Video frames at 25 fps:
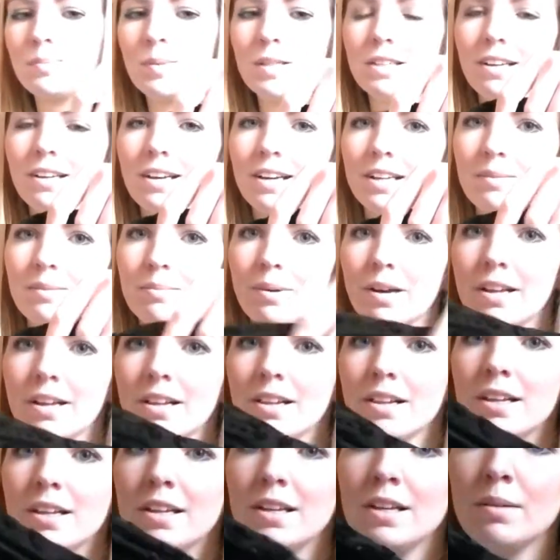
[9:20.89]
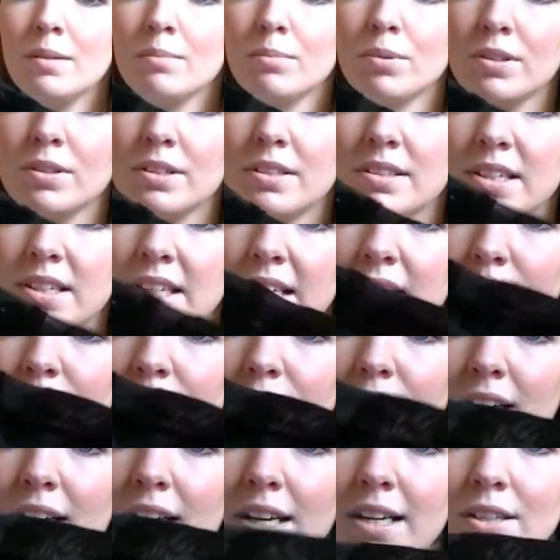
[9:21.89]
been in the ironing pile. But the sleeves
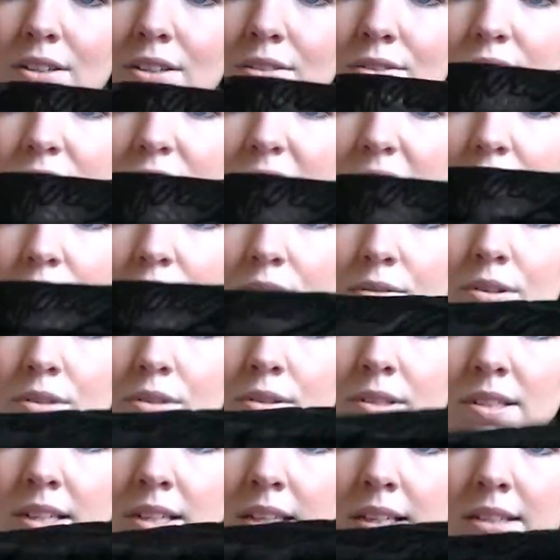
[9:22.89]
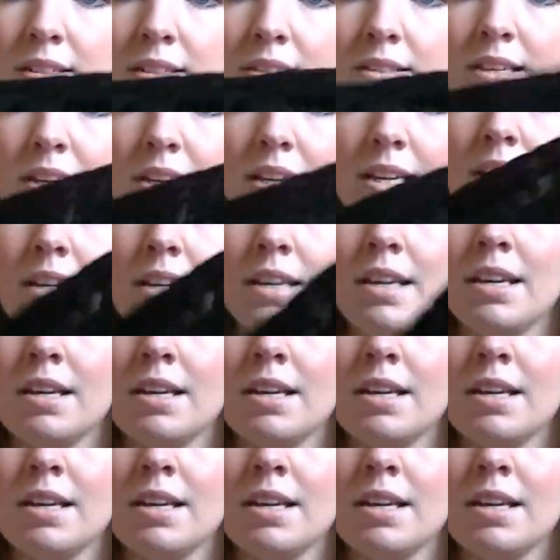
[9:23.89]
are kind of see-through, as you can see.